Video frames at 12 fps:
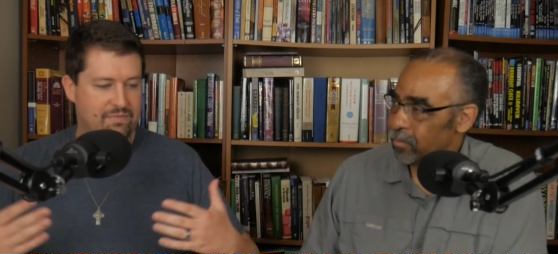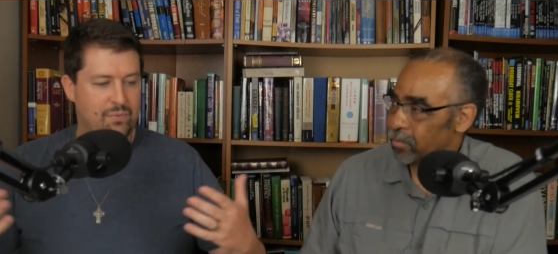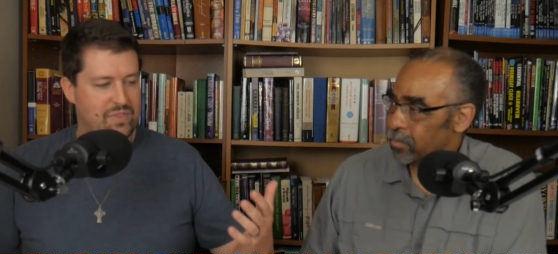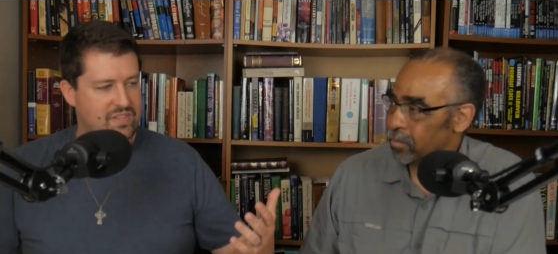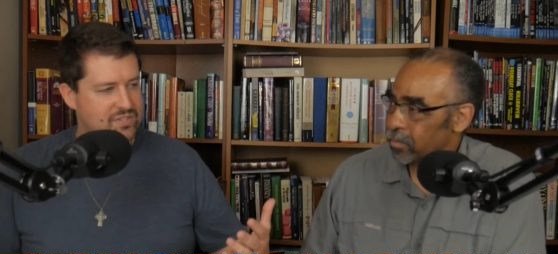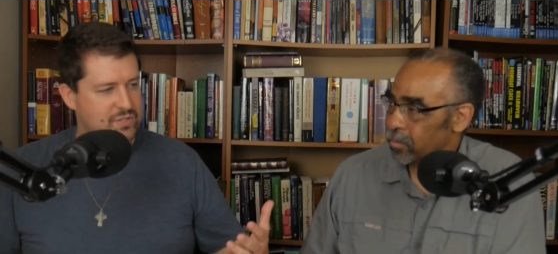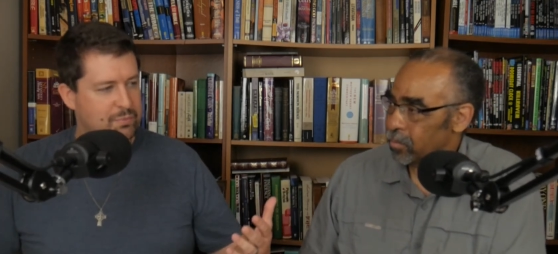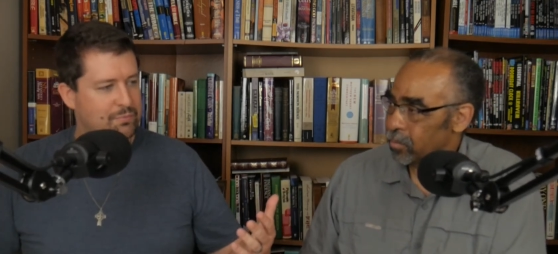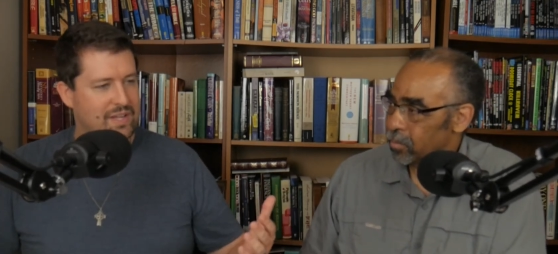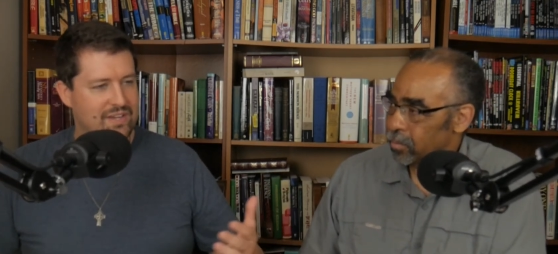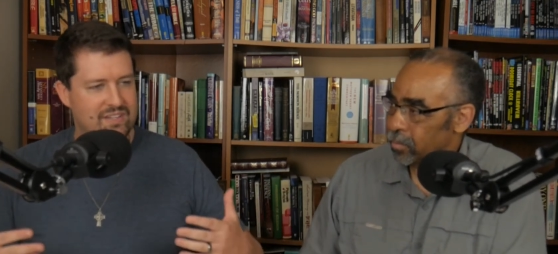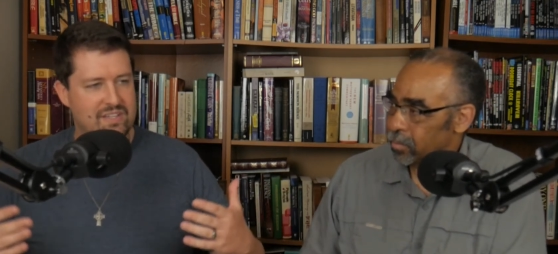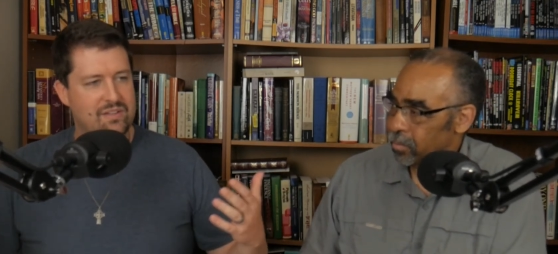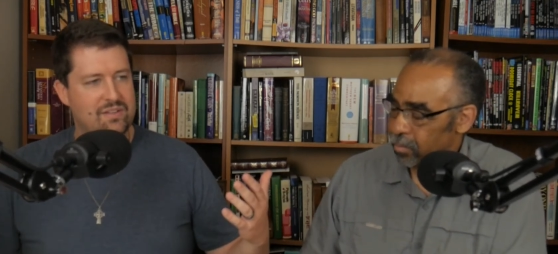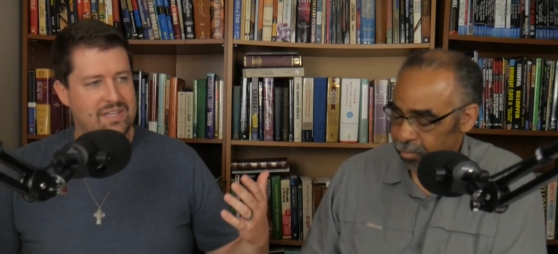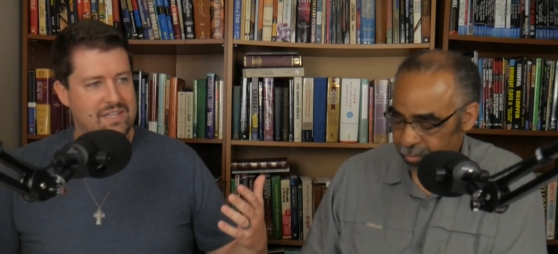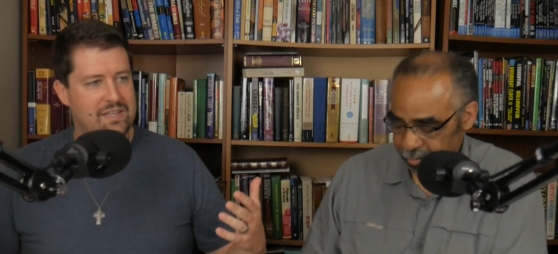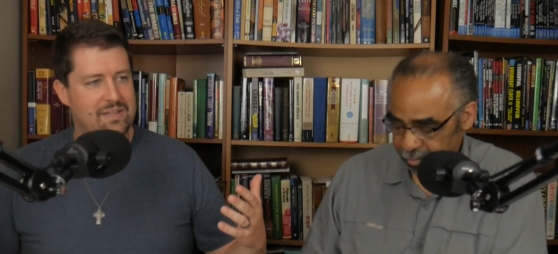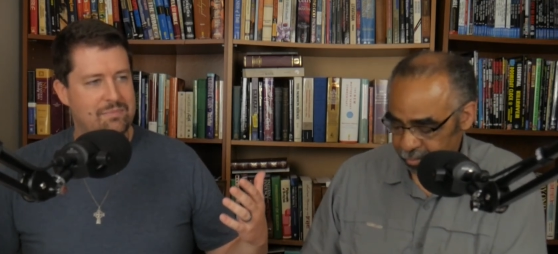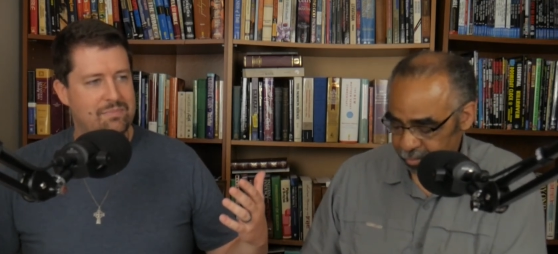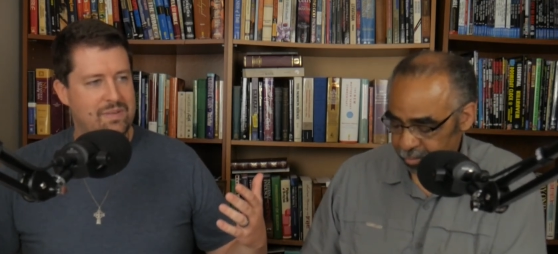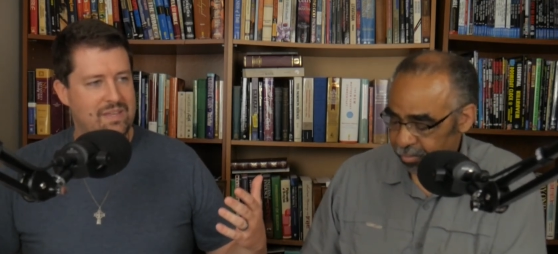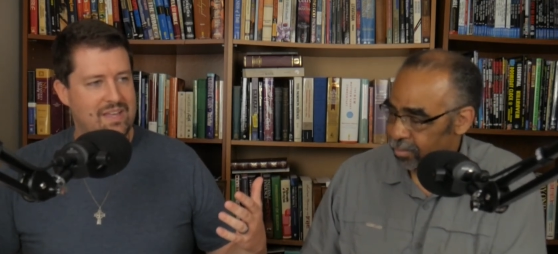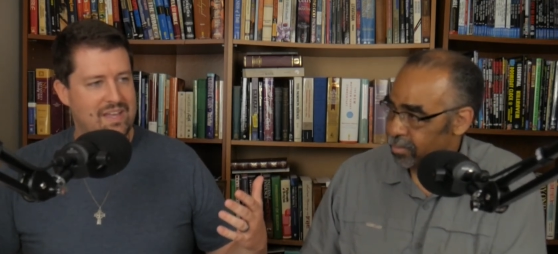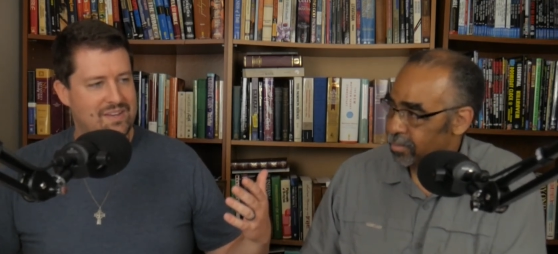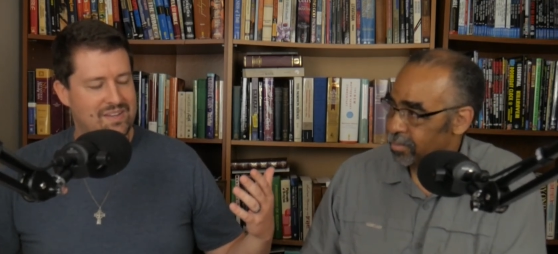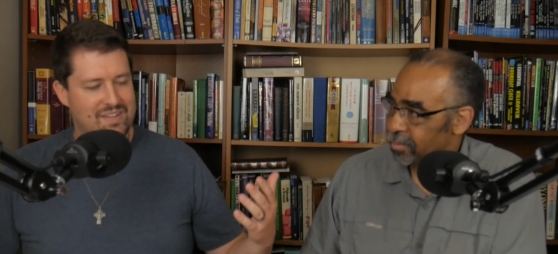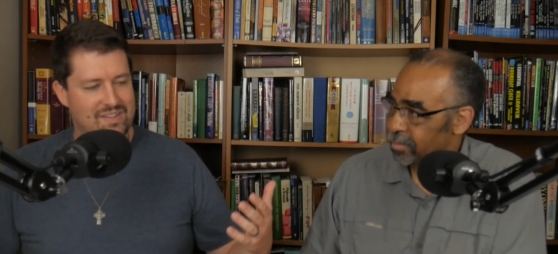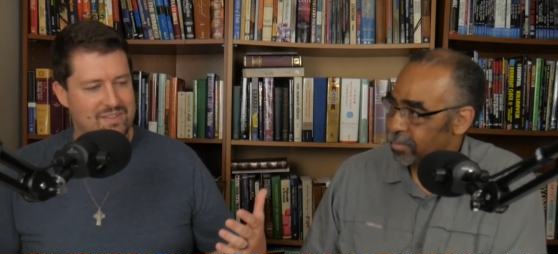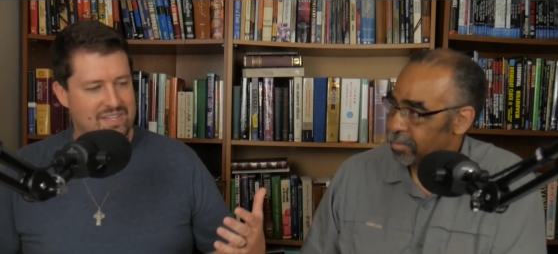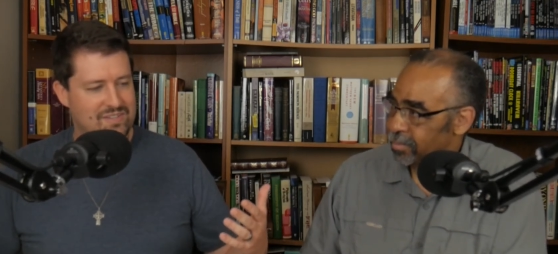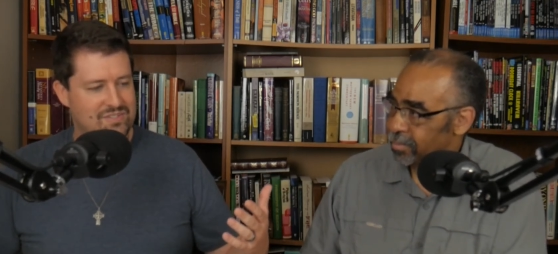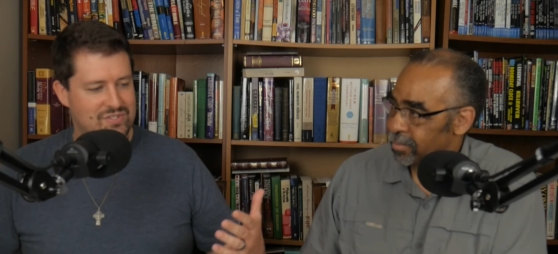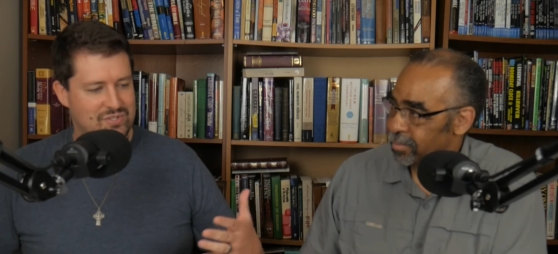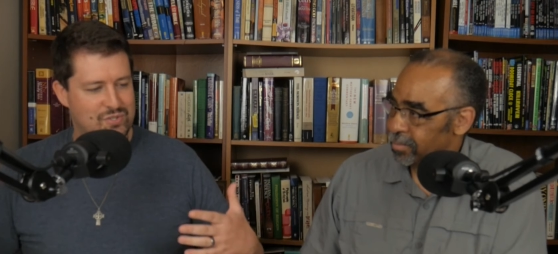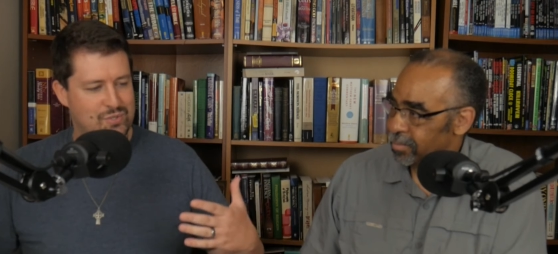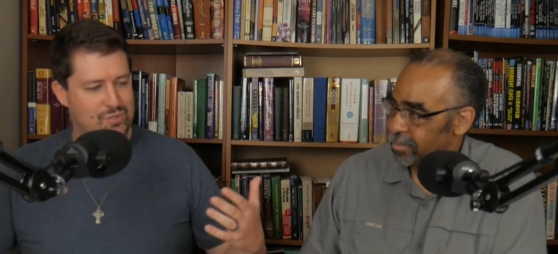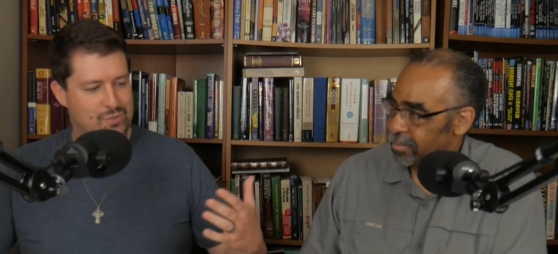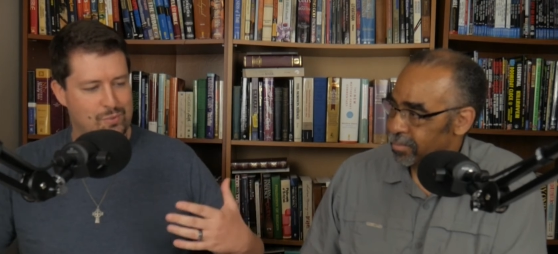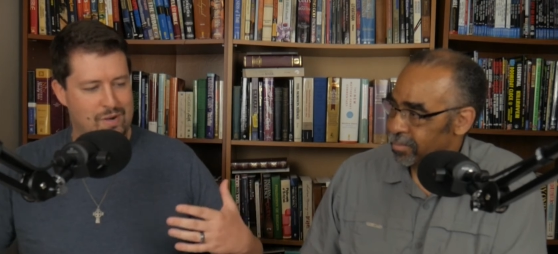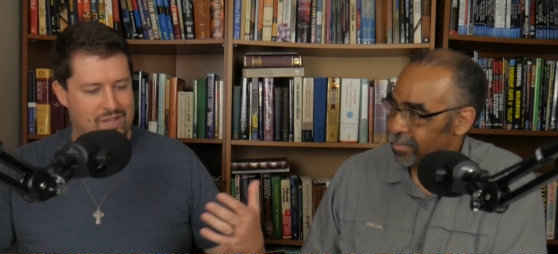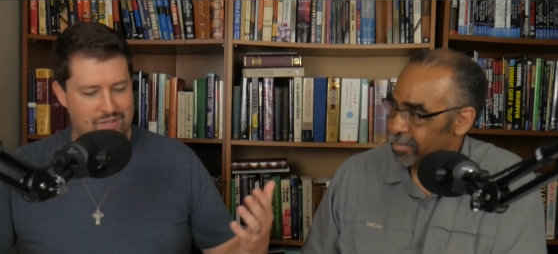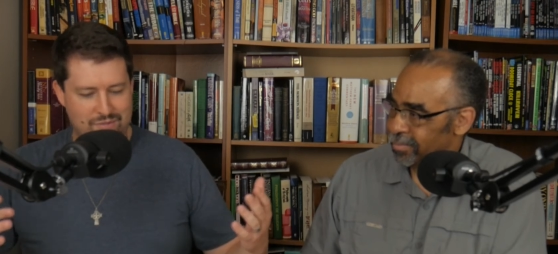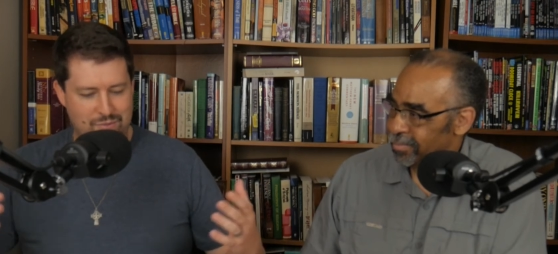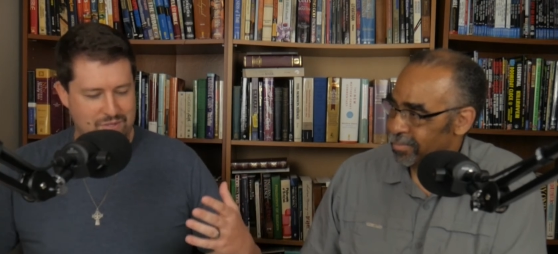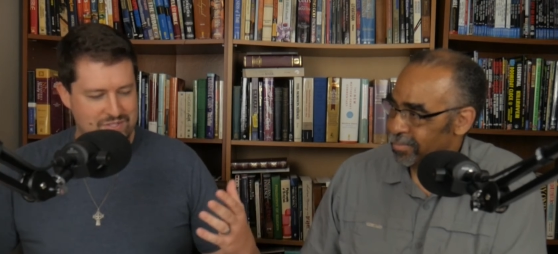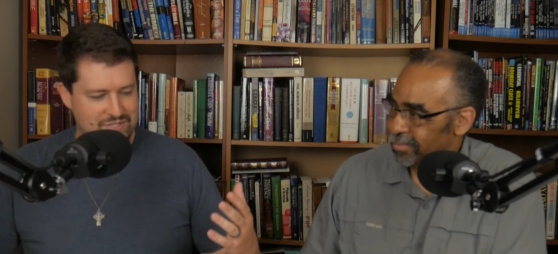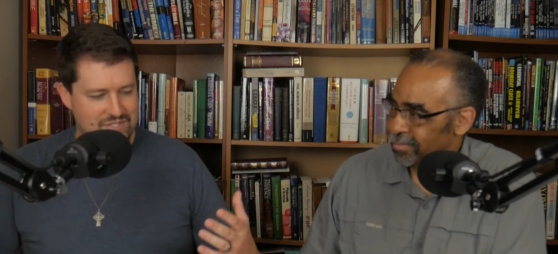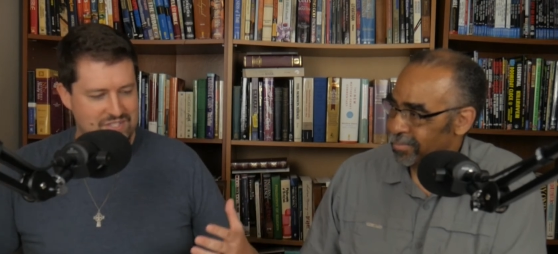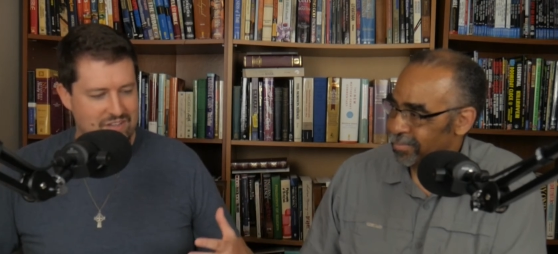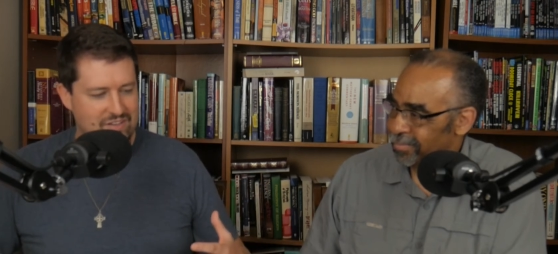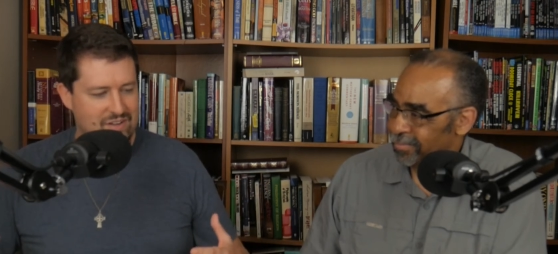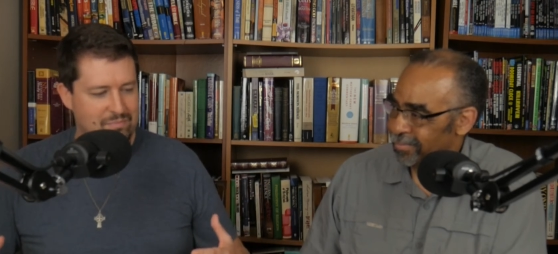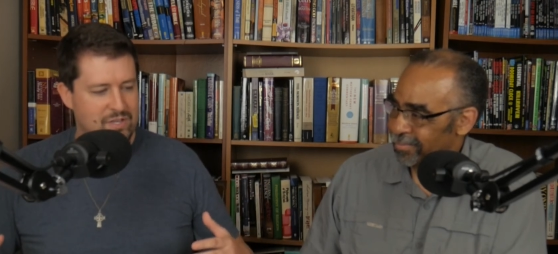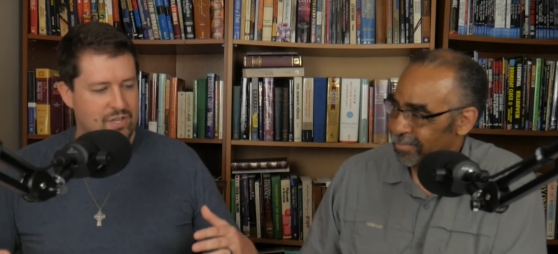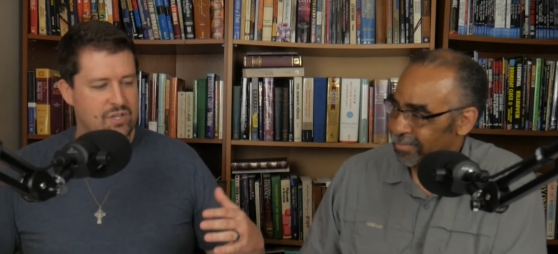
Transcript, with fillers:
Speaker 1: within Superman, he had his Jor-El crystal telling him,